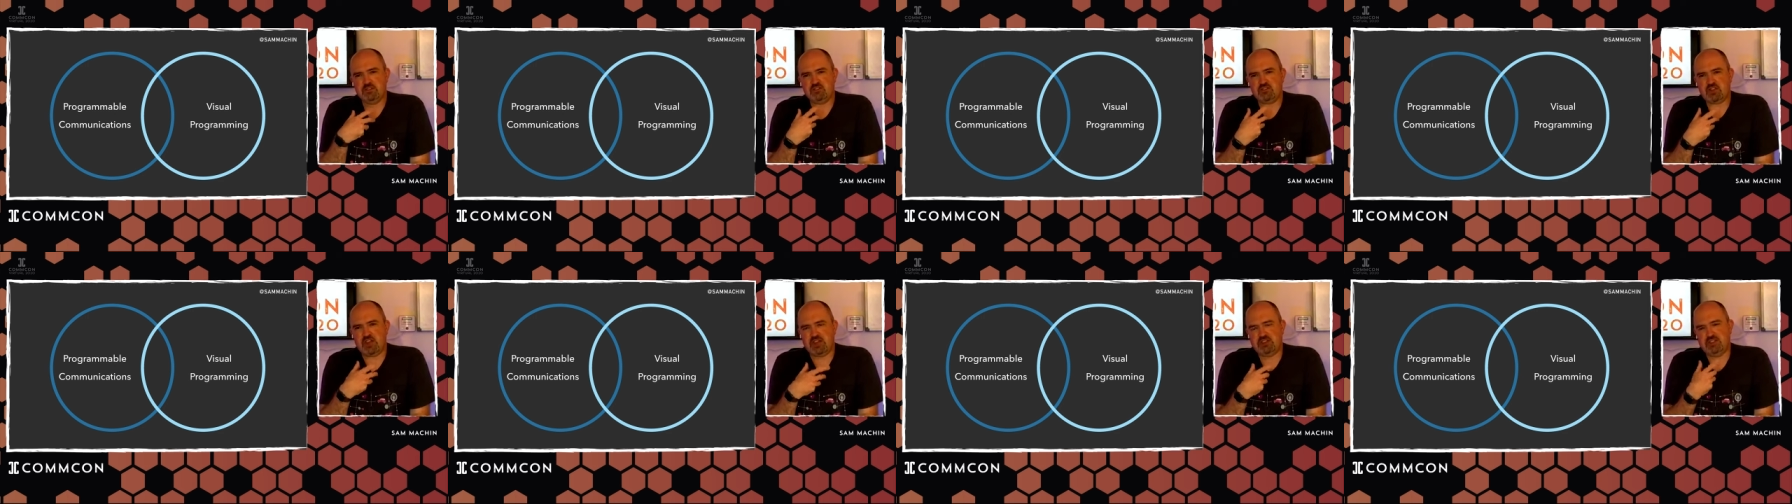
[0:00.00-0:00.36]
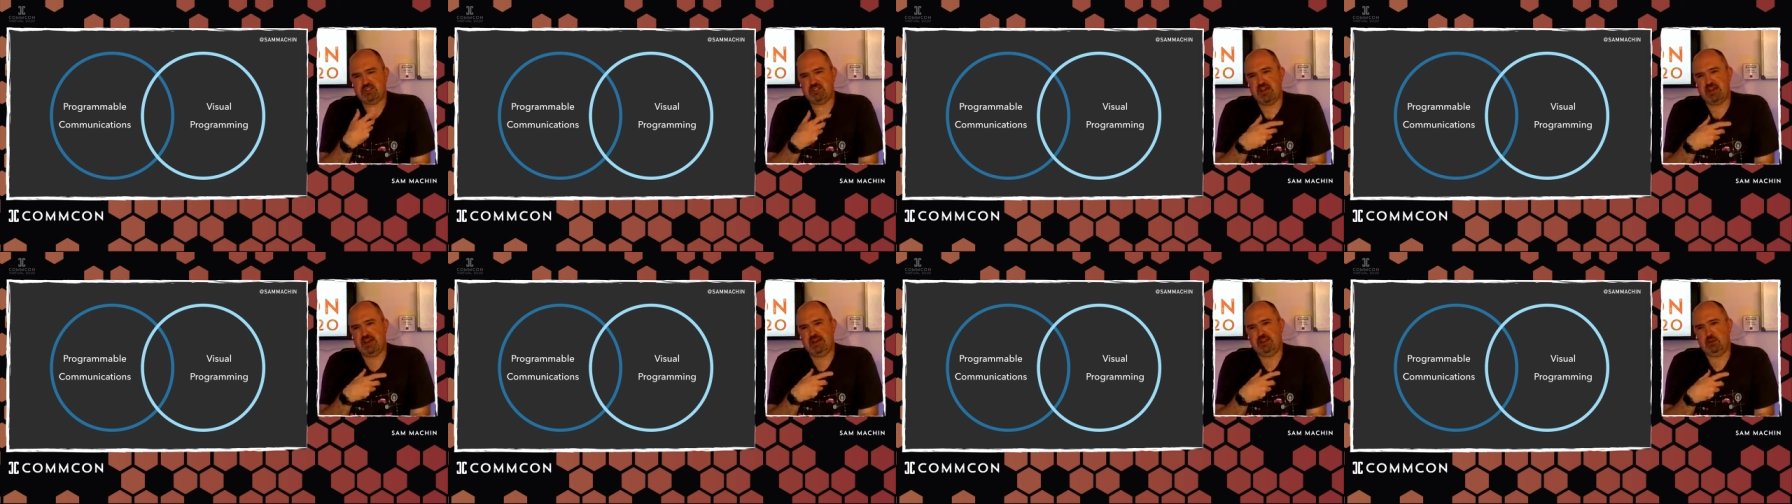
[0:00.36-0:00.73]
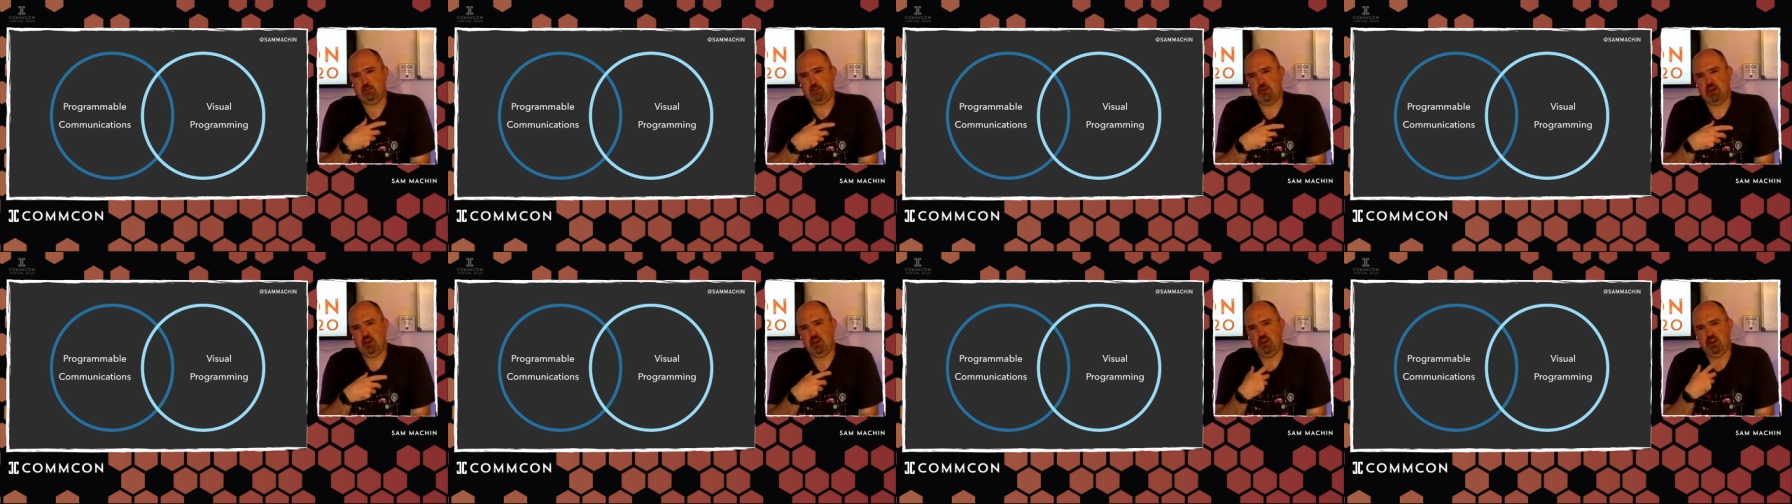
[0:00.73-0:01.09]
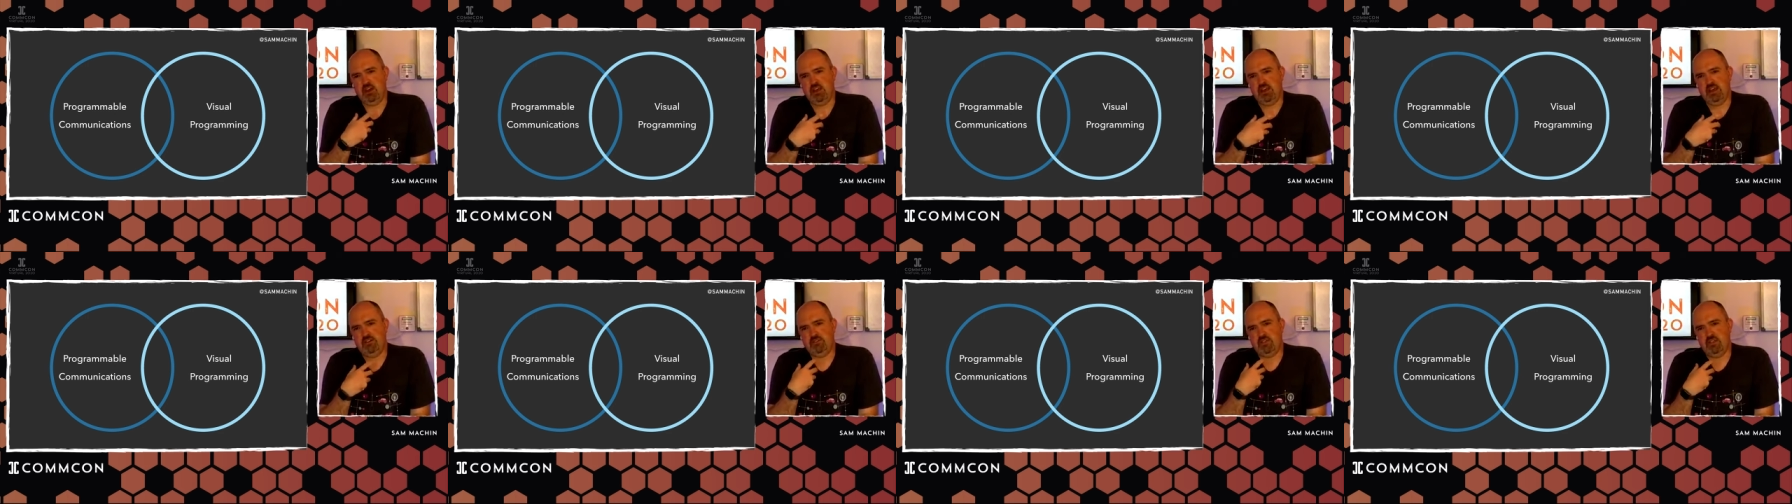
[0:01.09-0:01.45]
chatting to Dan a little bit
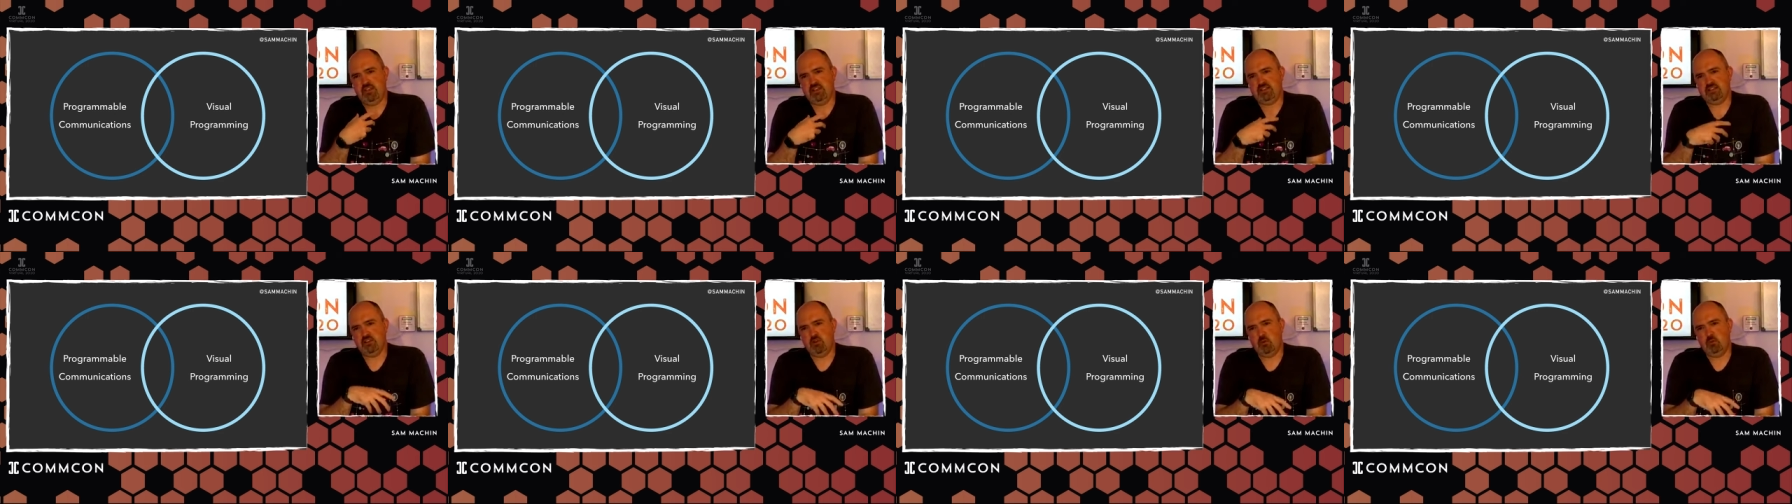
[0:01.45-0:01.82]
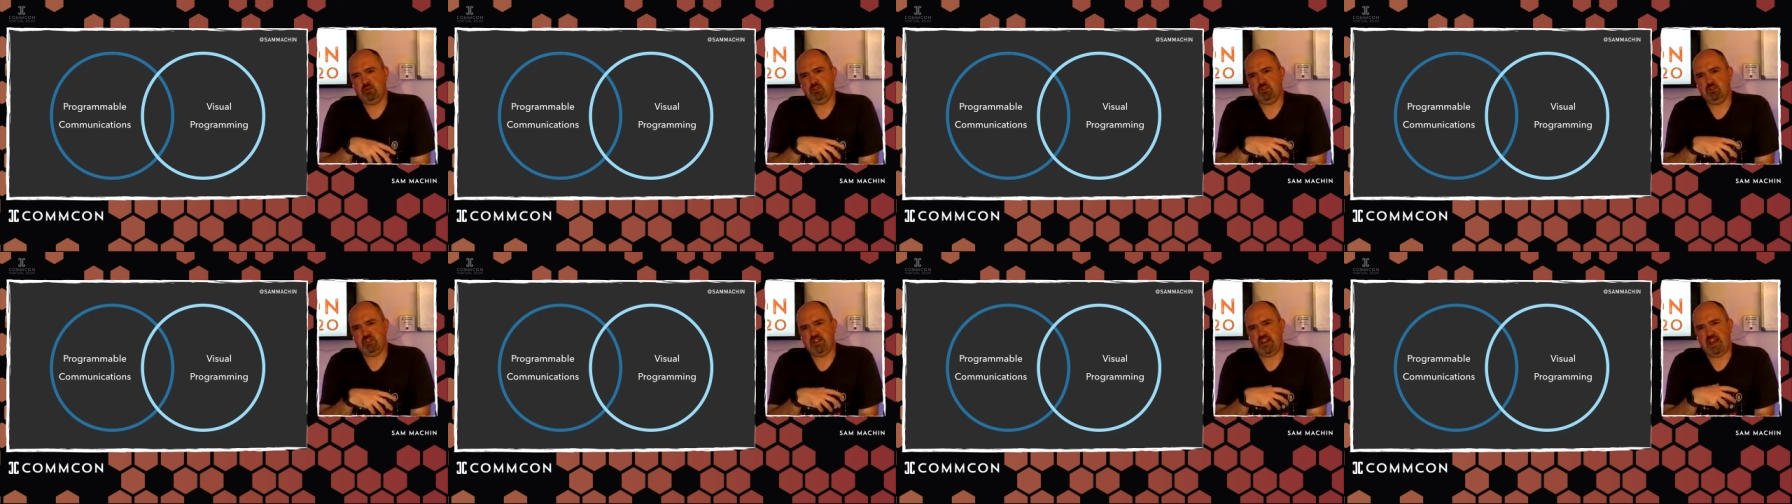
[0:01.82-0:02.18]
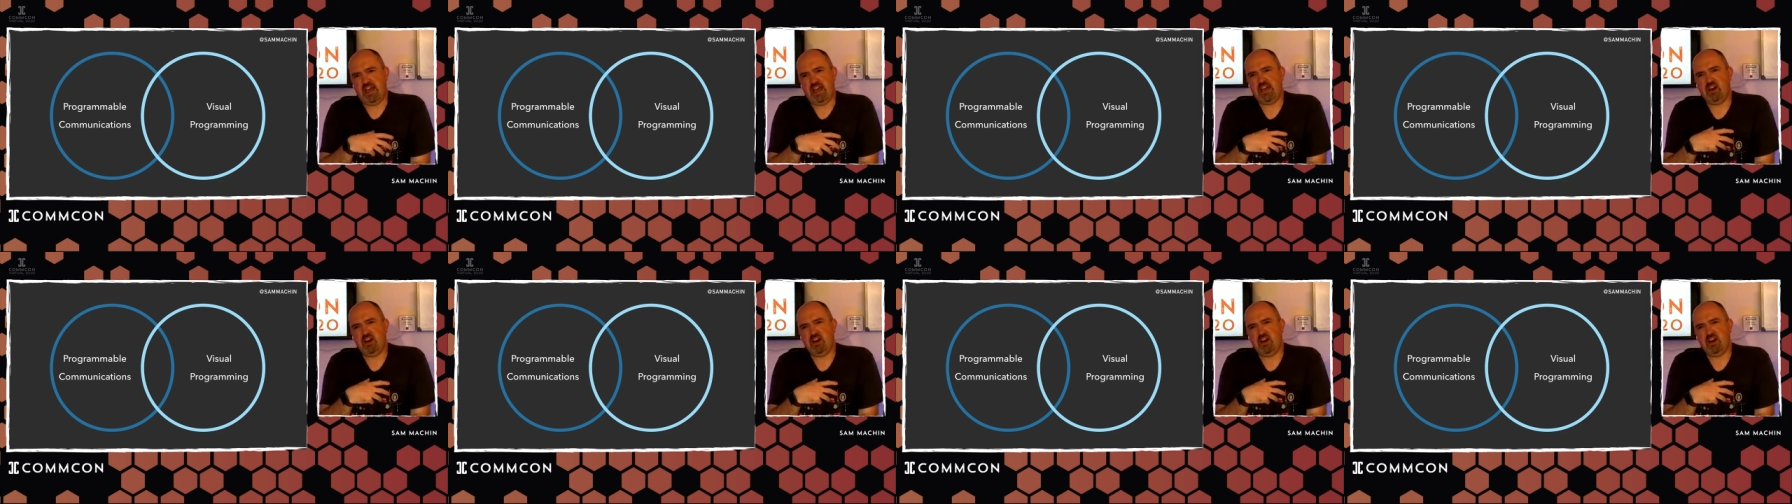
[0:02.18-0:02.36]
earlier and things, we talked about